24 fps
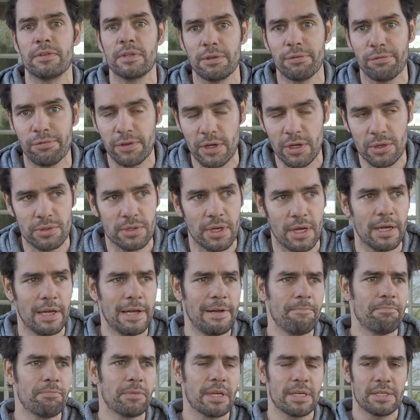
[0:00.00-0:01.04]
the diffuser,
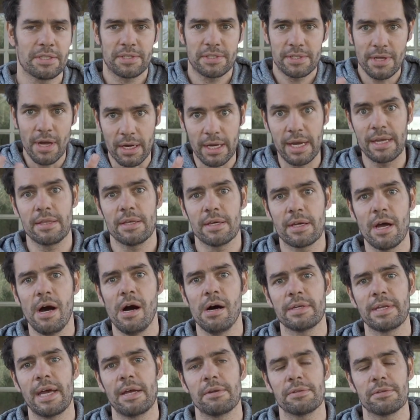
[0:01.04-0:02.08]
sucking the
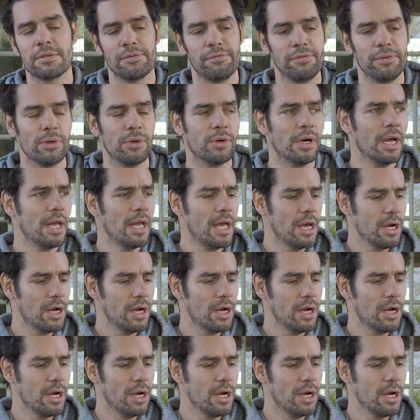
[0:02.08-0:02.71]
car down to the floor.